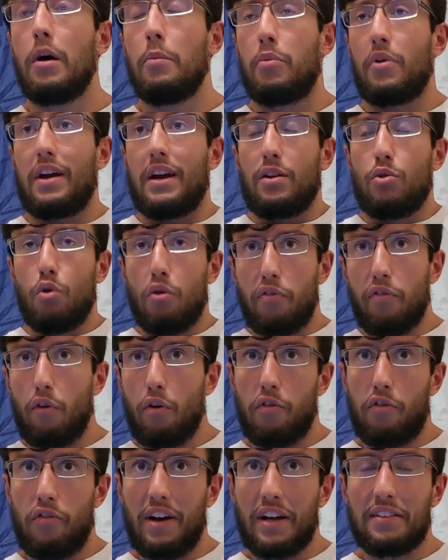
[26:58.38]
but I know for
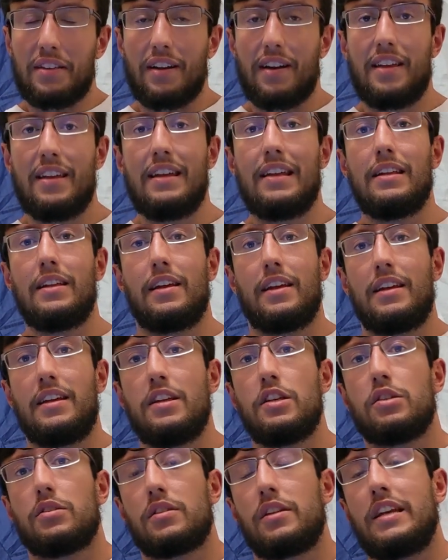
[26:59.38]
a fact that he
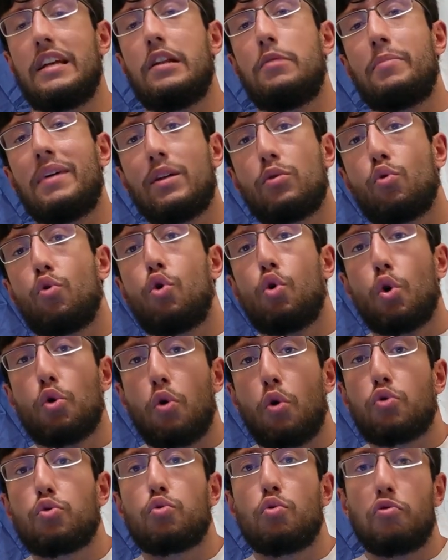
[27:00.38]
he's il met de l'eau
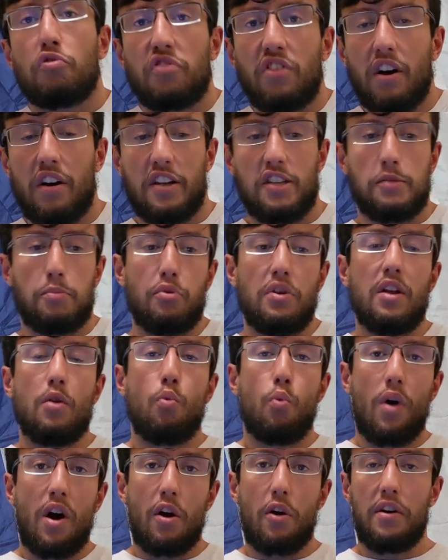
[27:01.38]
dans son vin. He's putting
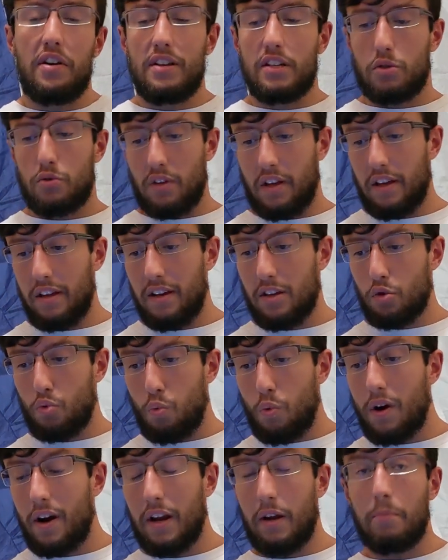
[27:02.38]
water in his in his
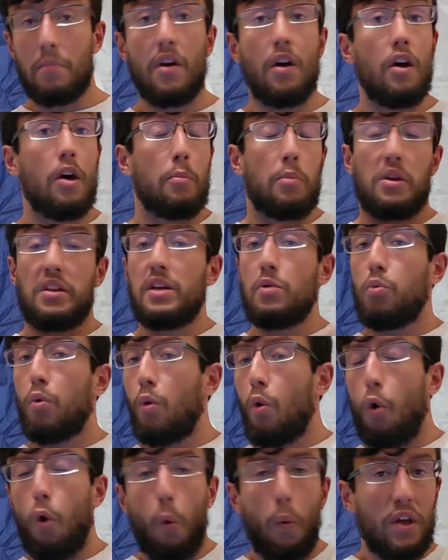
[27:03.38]
wine, but he will
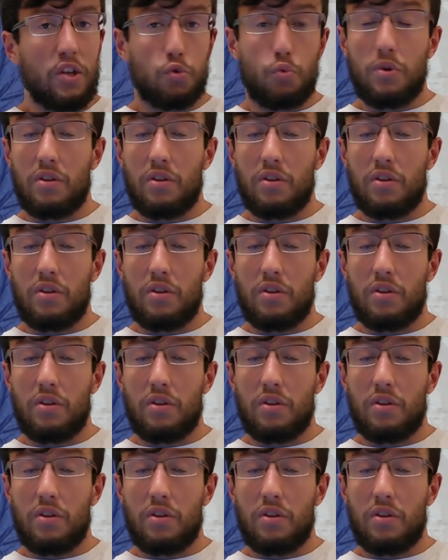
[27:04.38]
always